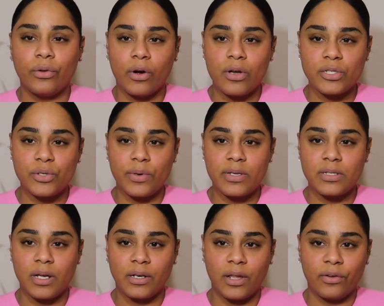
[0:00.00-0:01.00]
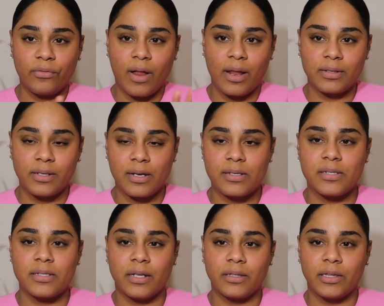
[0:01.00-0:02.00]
there also is another Valentine set